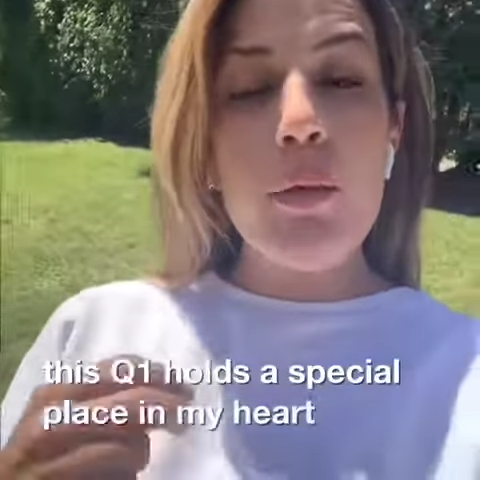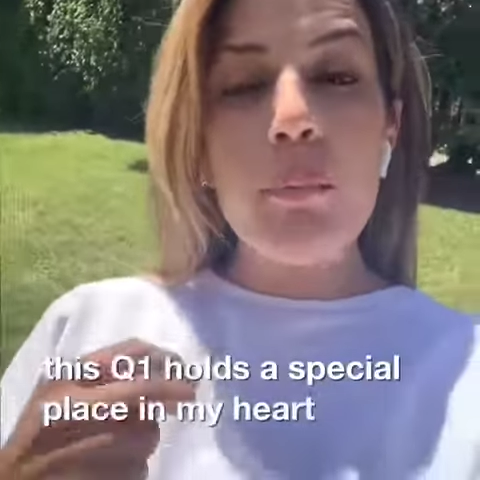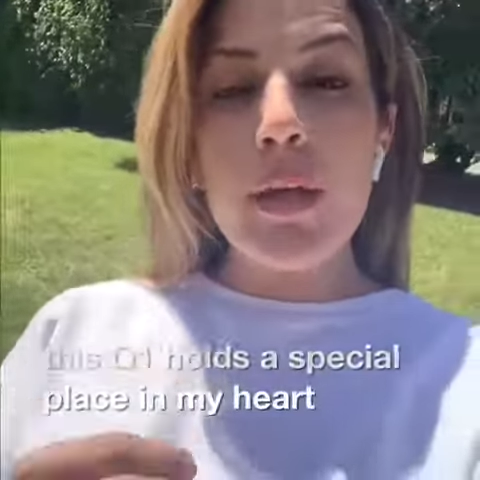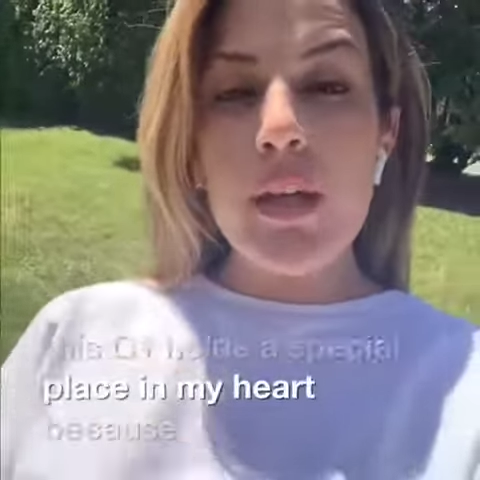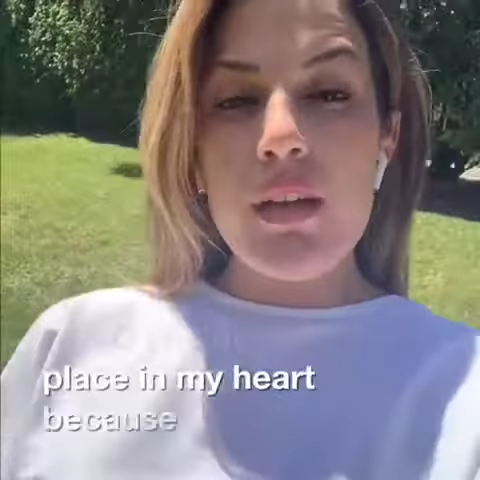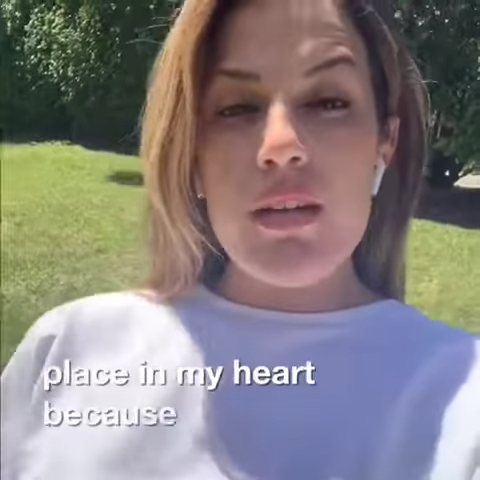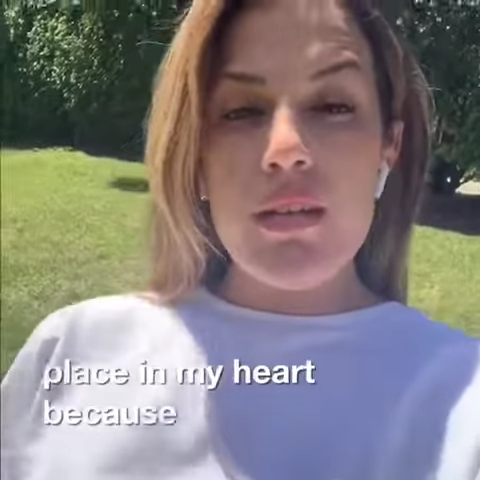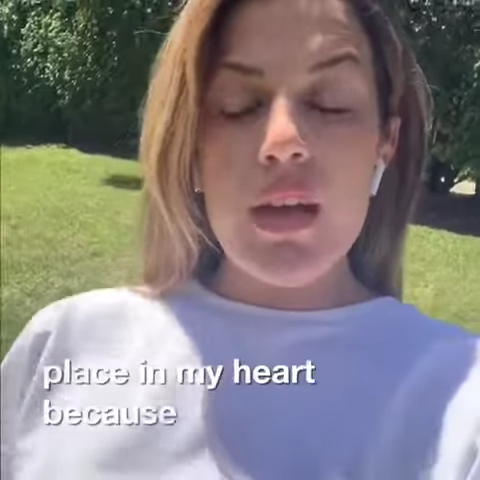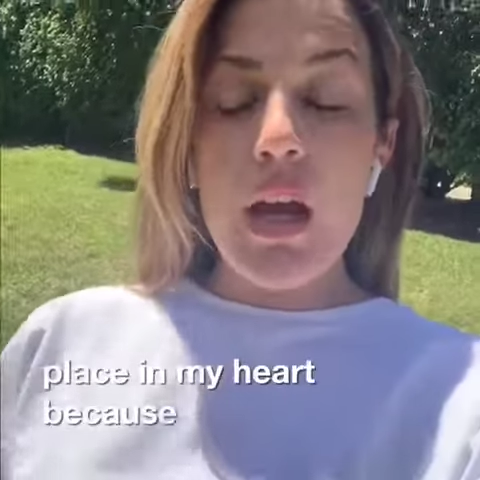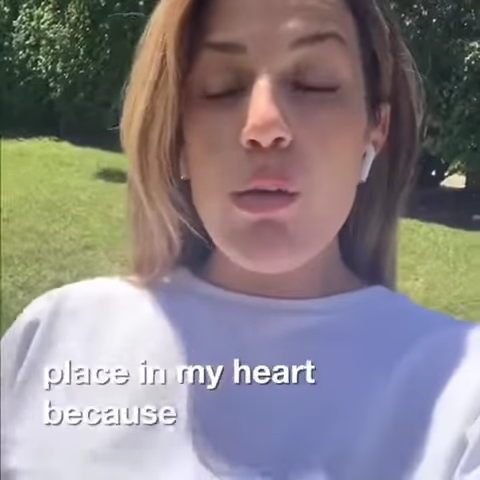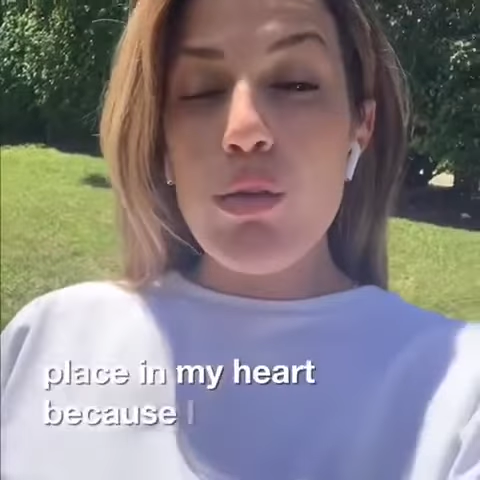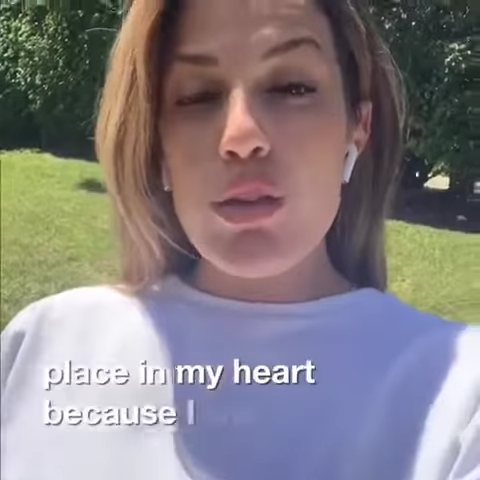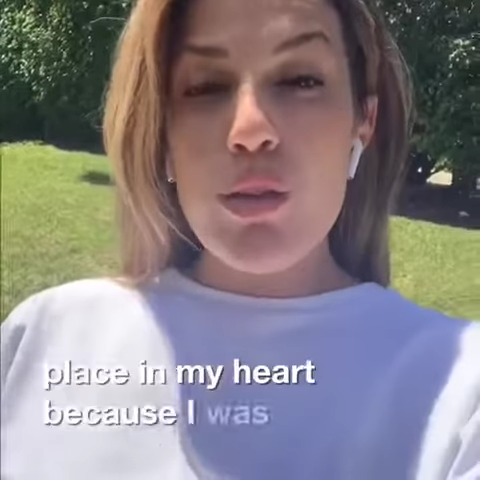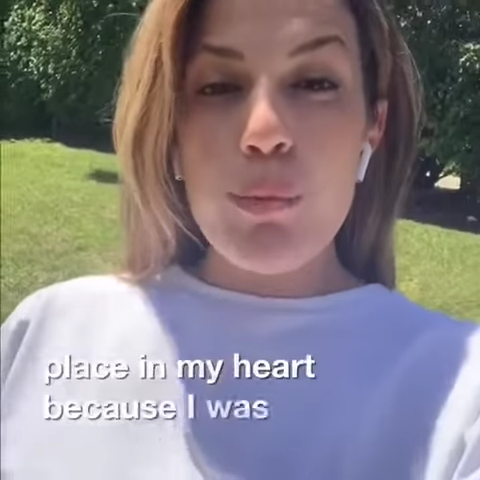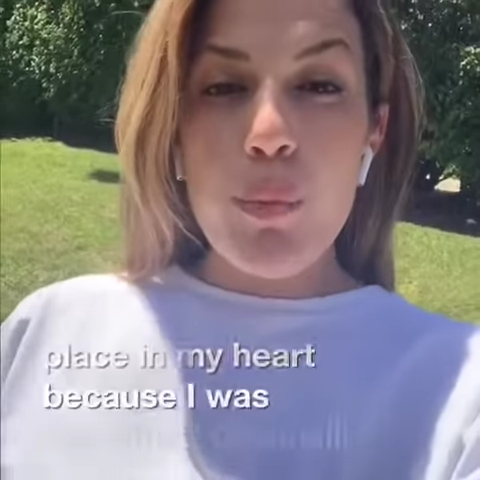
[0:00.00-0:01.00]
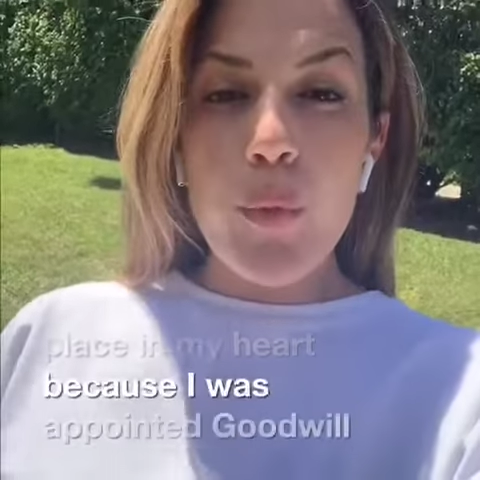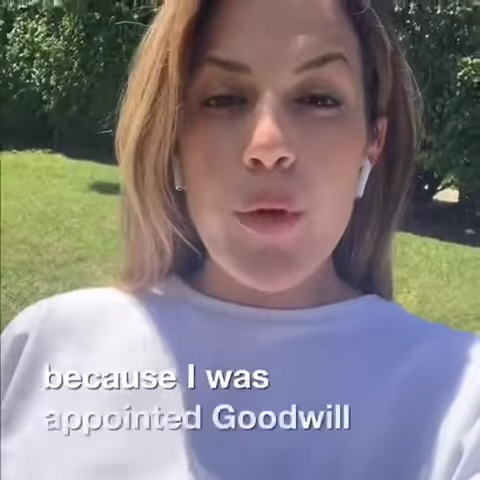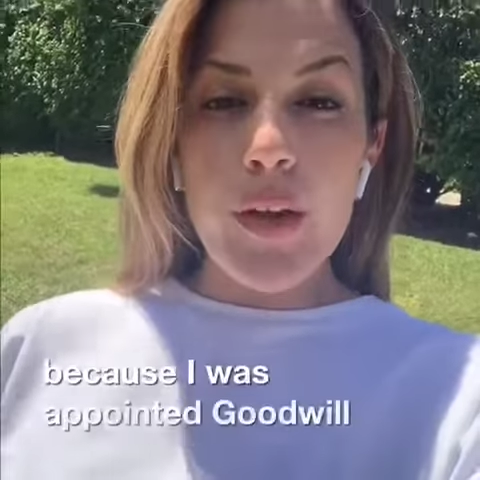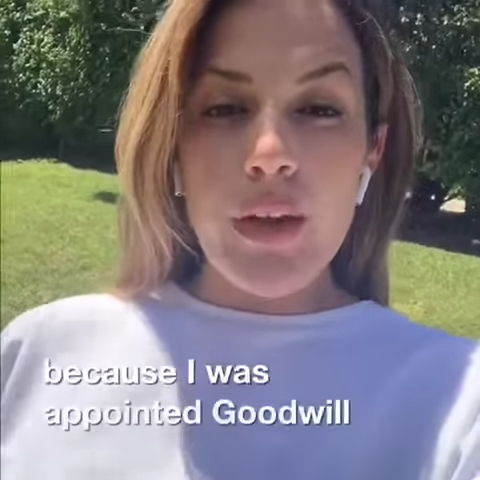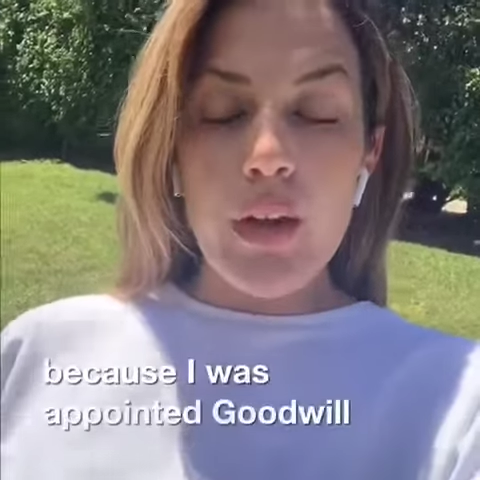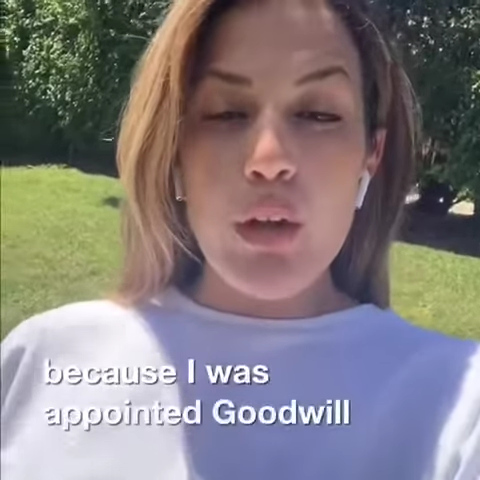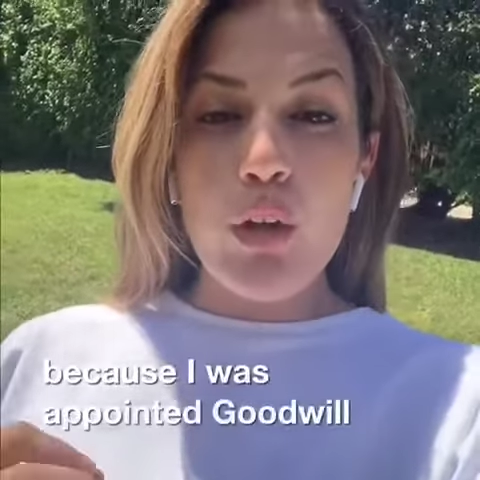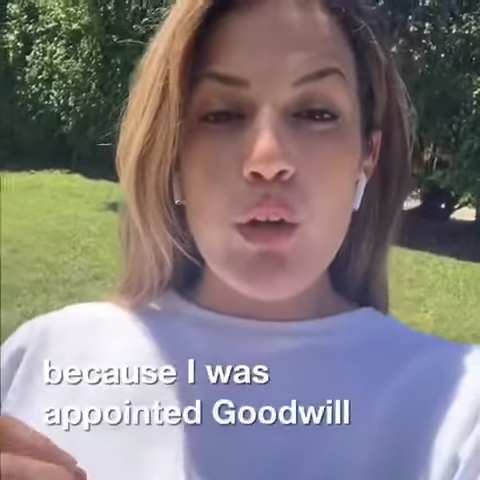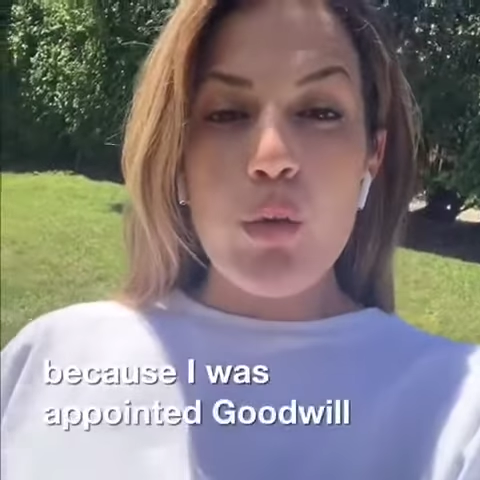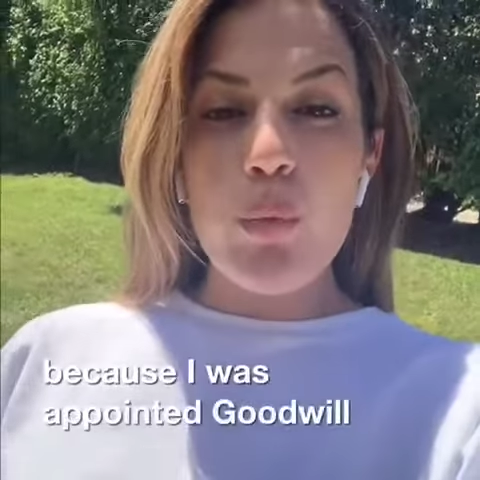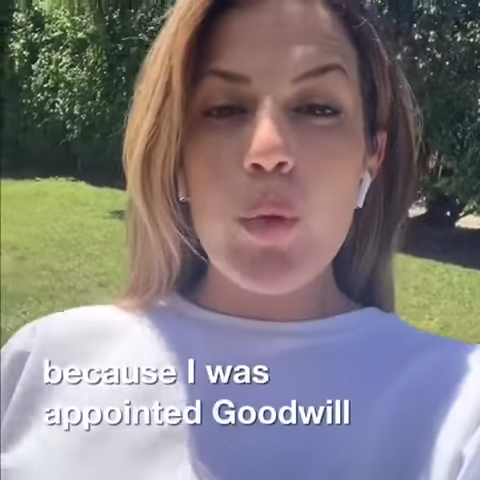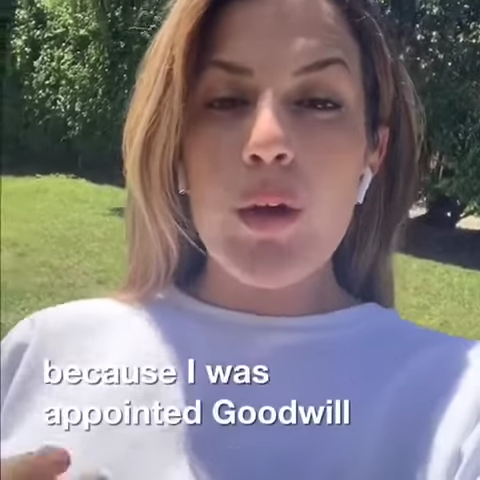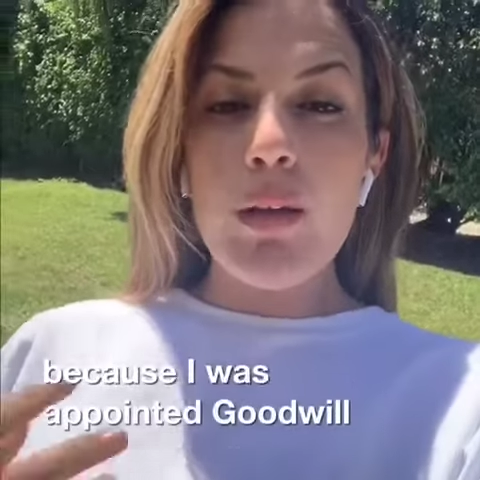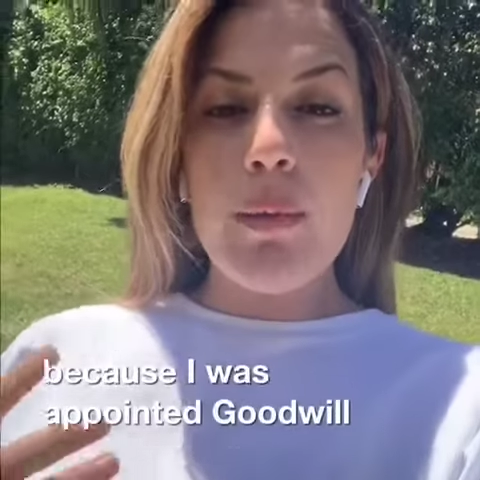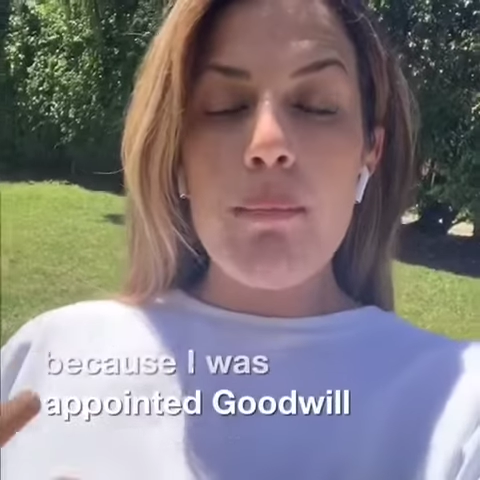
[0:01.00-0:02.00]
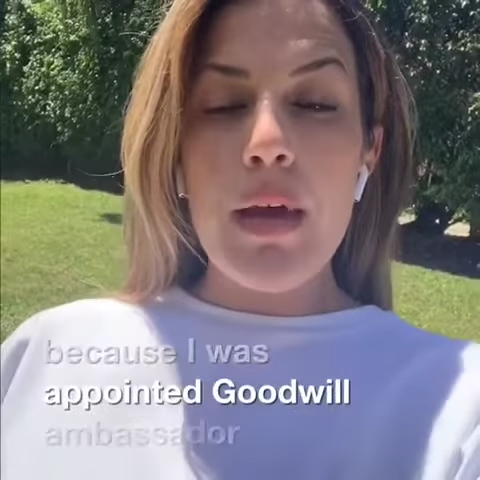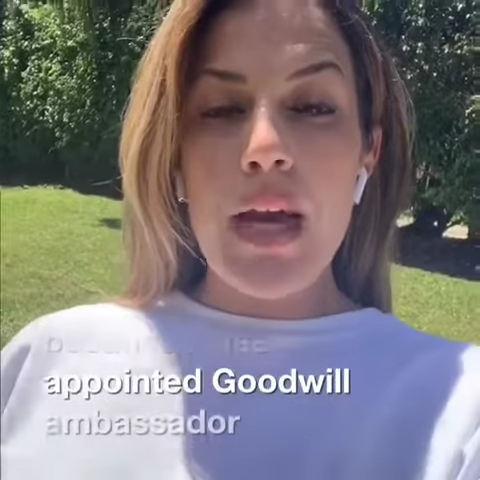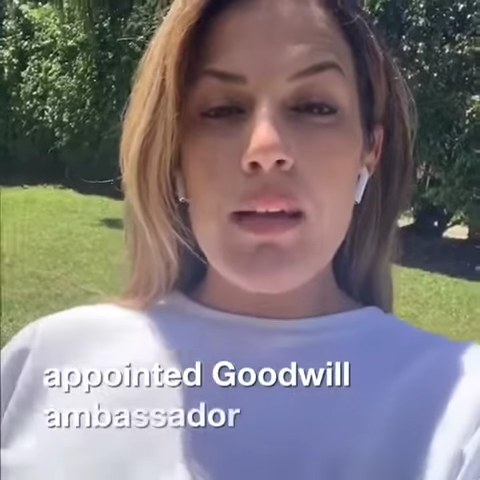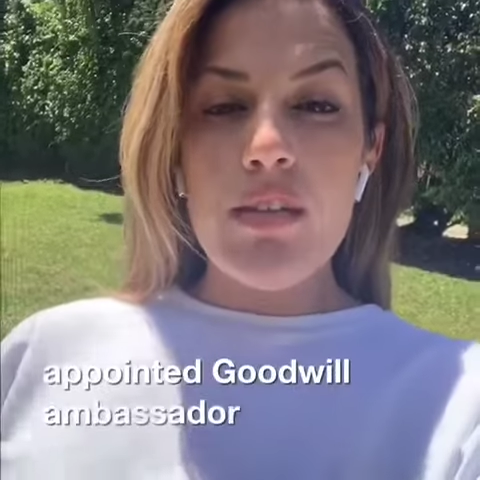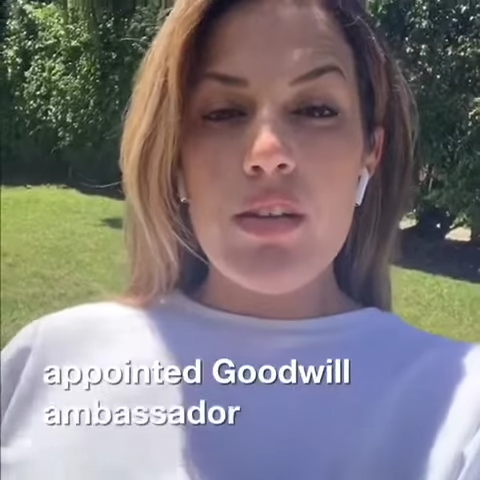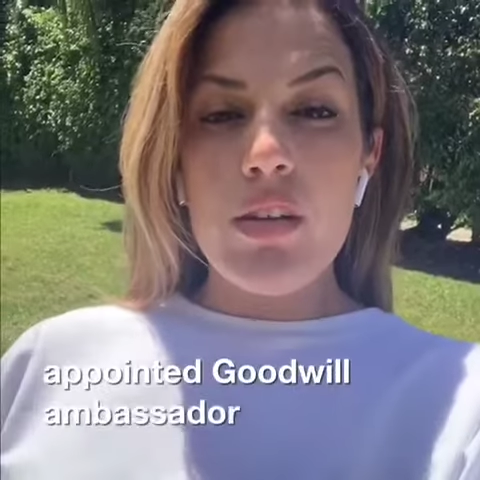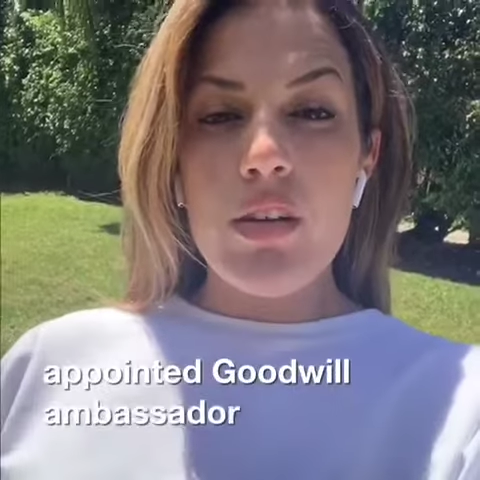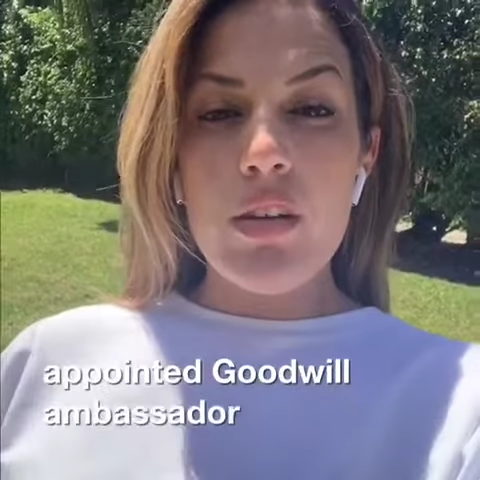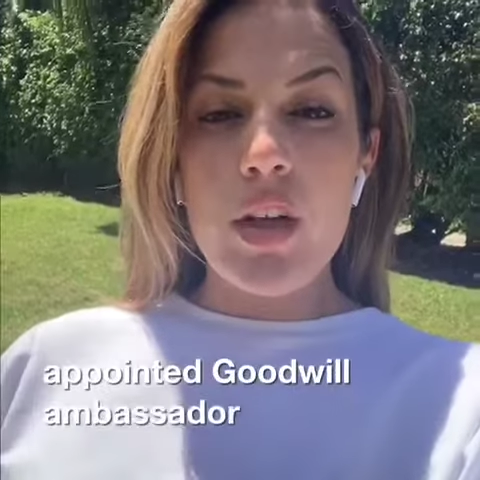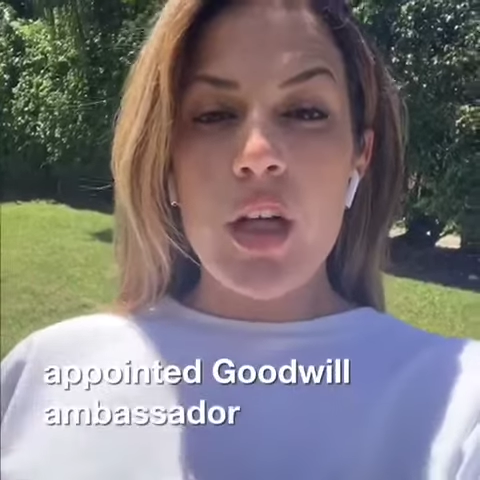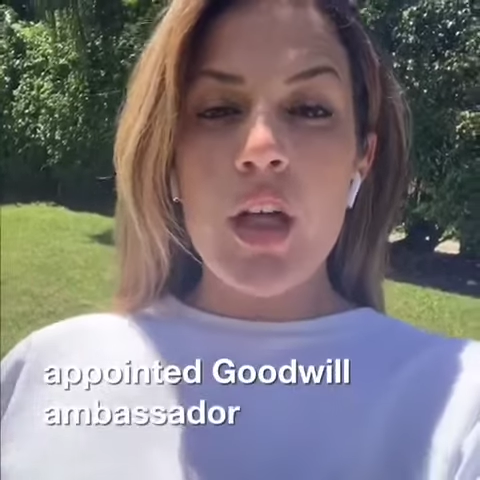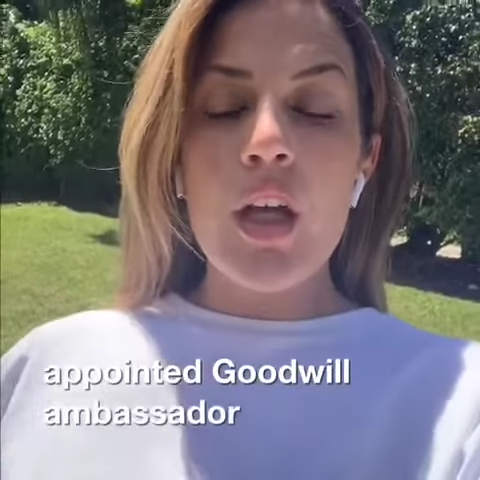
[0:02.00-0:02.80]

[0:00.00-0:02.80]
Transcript: because I was appointed Goodwill Ambassador